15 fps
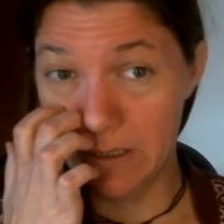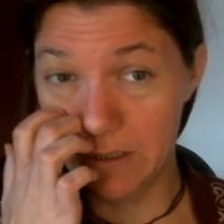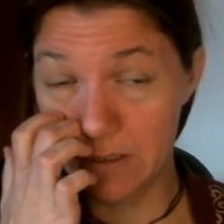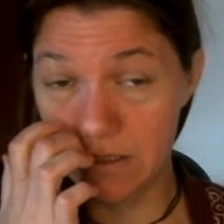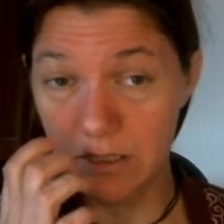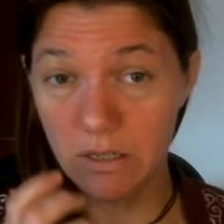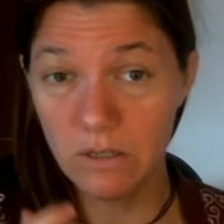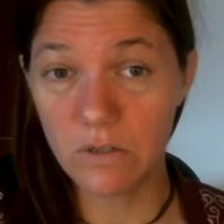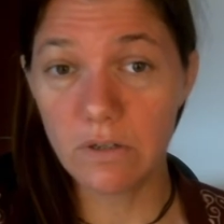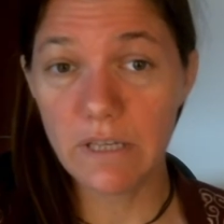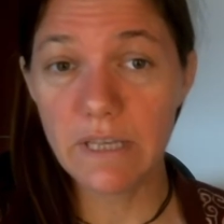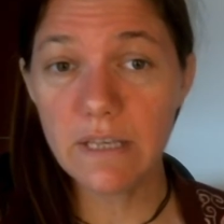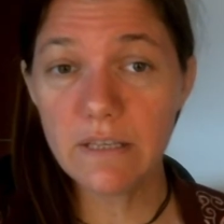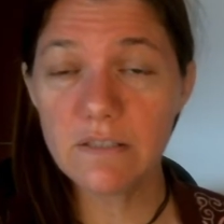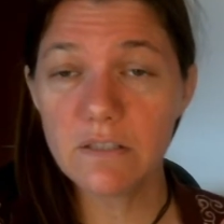So
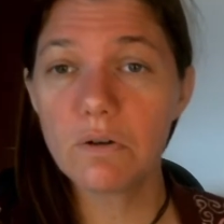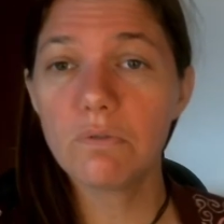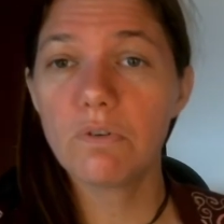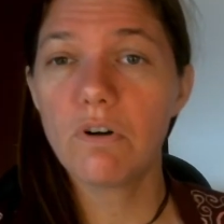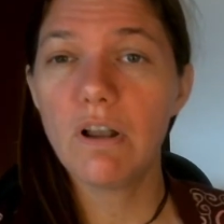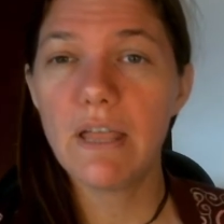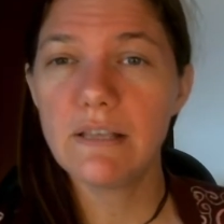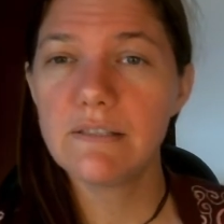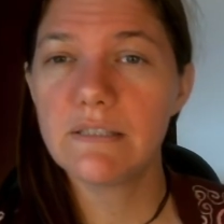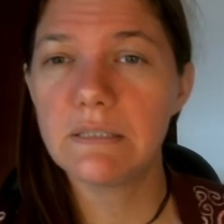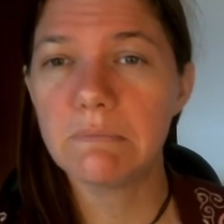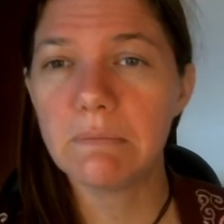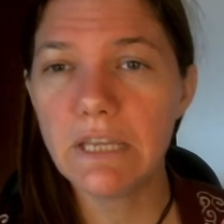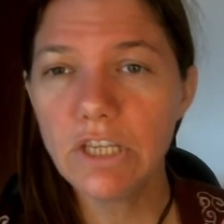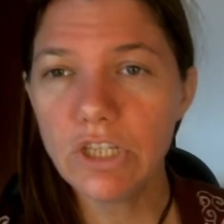his overall
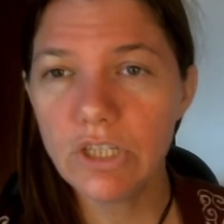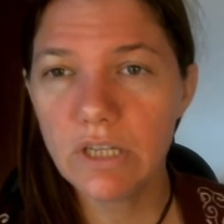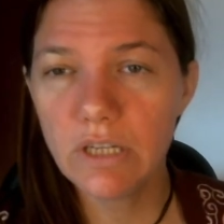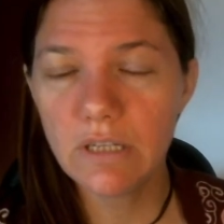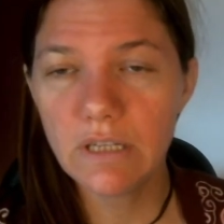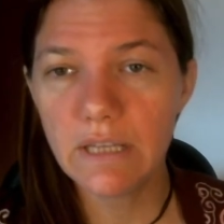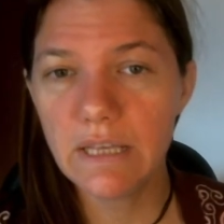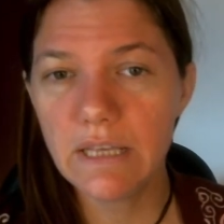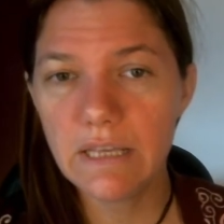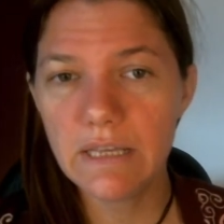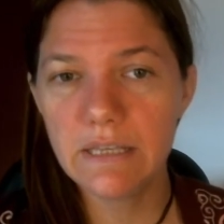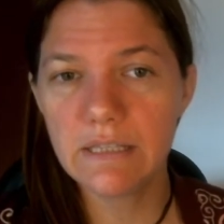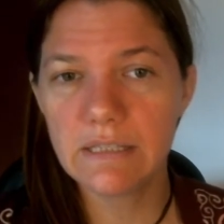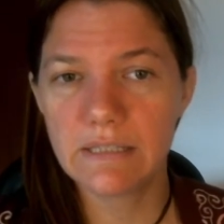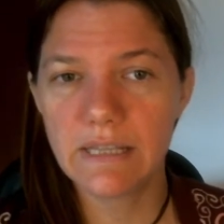estimation is